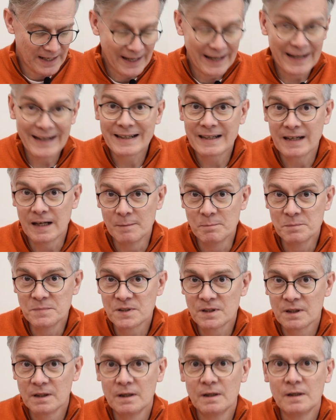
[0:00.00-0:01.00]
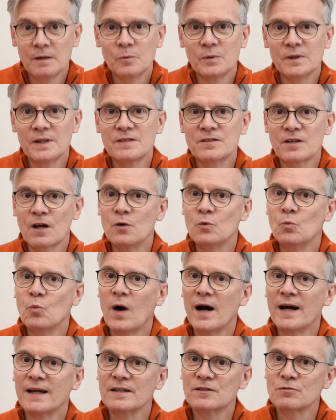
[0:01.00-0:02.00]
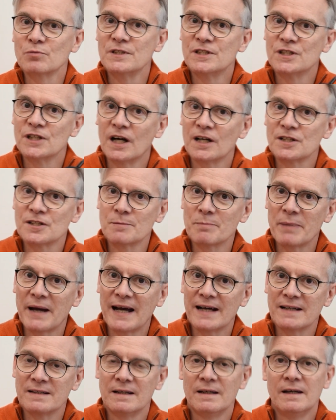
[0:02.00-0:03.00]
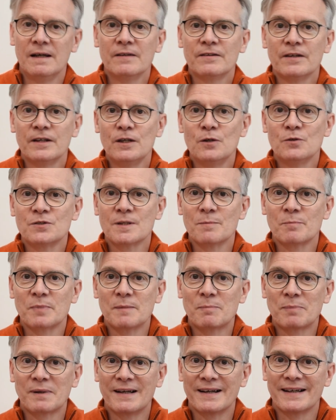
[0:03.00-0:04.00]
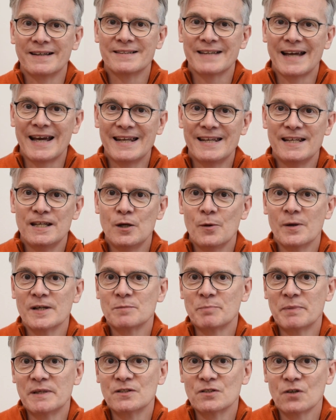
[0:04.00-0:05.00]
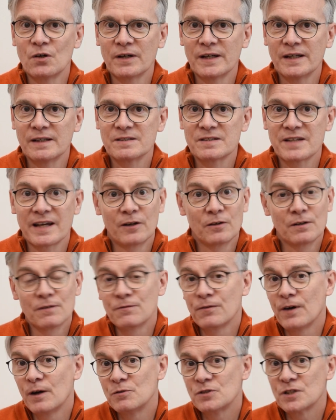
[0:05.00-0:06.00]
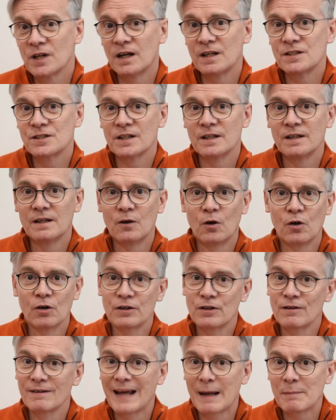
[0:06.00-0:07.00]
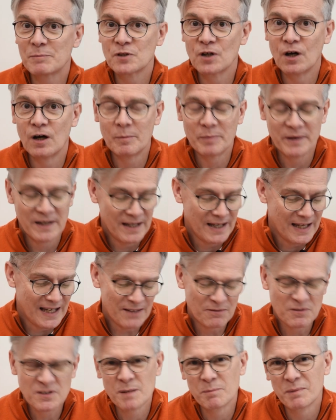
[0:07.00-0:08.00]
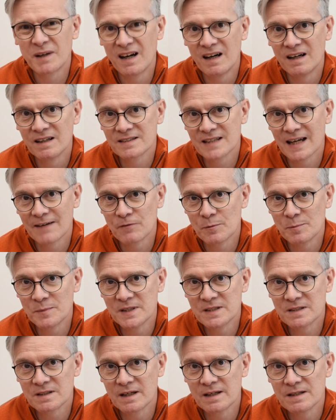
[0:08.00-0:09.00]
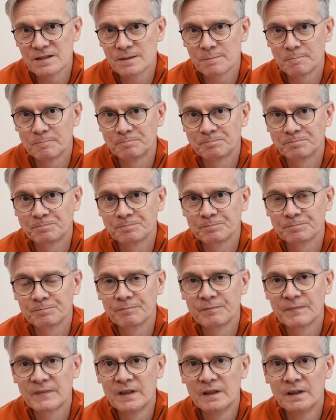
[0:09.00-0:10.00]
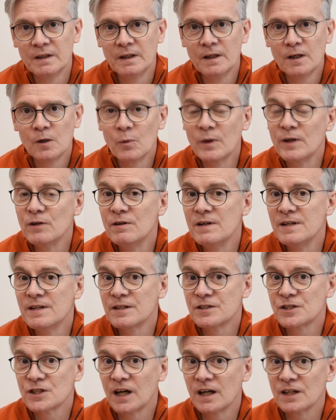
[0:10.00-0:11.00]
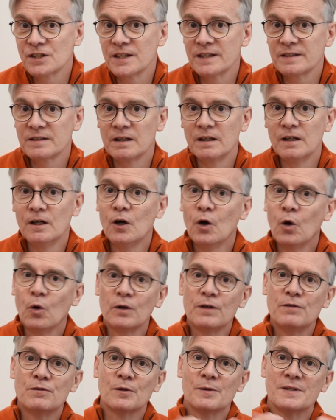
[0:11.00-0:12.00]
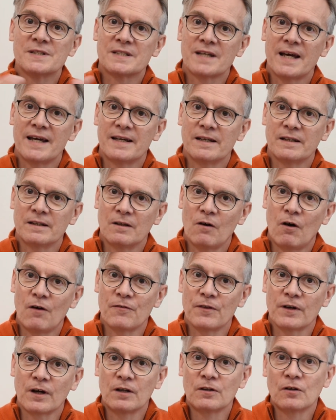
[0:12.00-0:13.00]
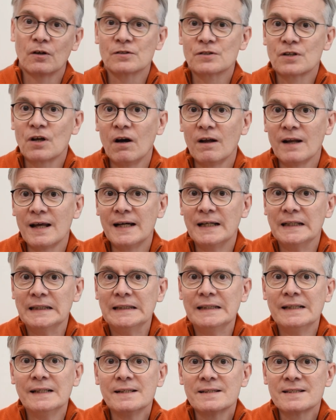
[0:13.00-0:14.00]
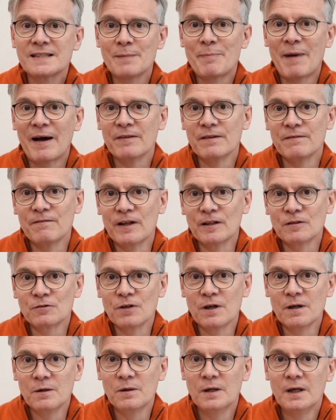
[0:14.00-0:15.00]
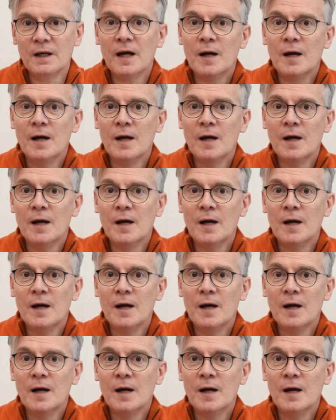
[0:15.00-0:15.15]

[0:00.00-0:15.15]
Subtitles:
It comes with its own wireless recharging pad that you simply plug into any USB socket, say on a phone charger or on your laptop. Even some cars have them these days. When you need to charge it, all you do is take it off the dog's collar, slip out the Velcro,